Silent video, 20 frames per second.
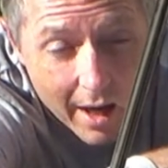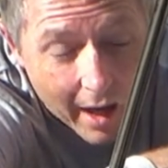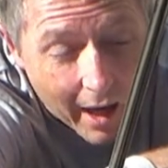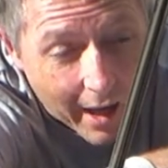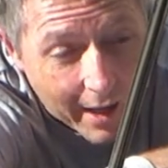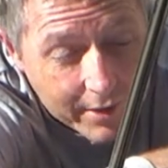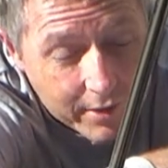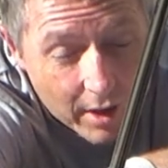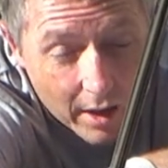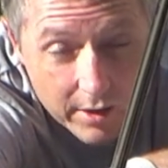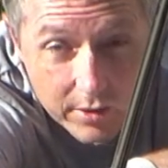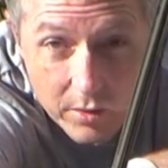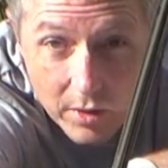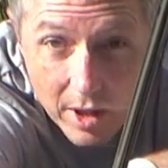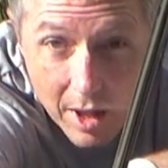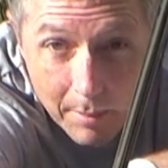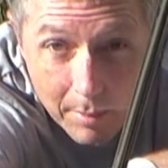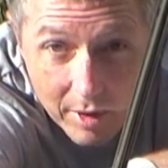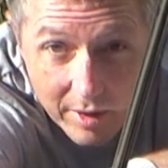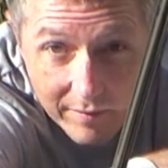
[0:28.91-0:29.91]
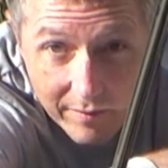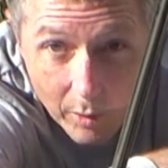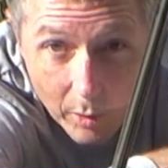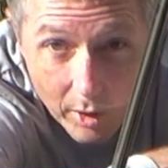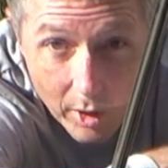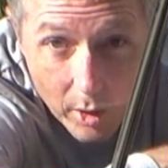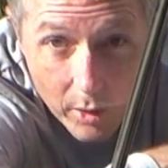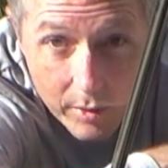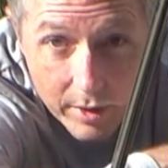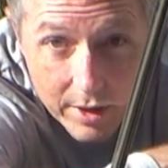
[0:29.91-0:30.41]
I talked to a couple of
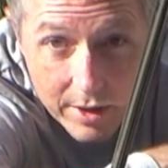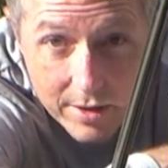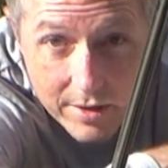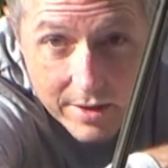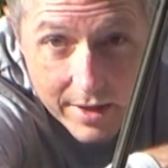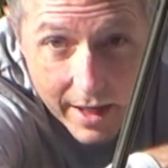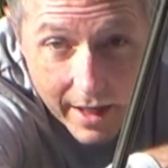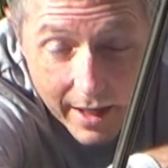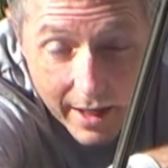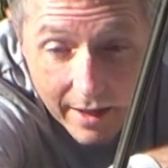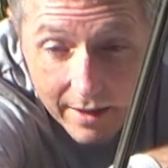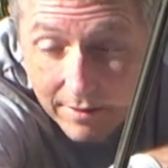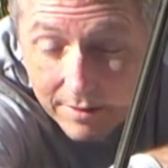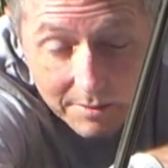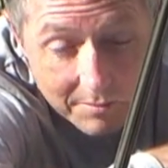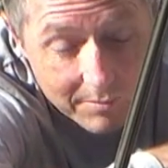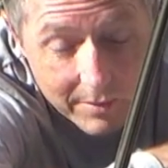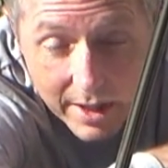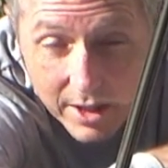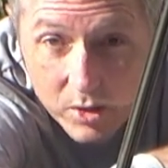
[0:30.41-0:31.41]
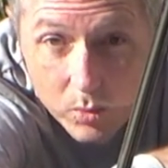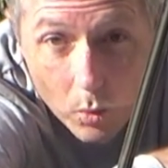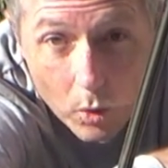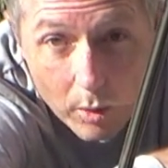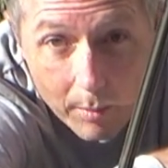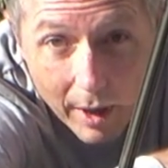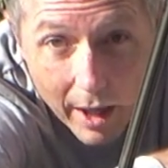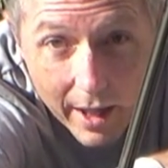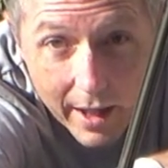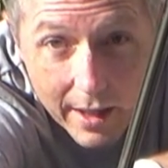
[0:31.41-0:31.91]
Vora owners and they
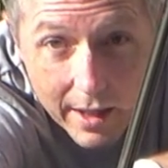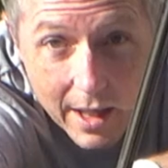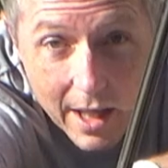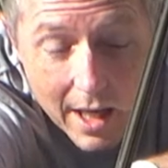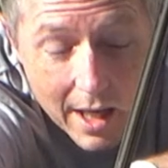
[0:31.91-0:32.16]
swore by it.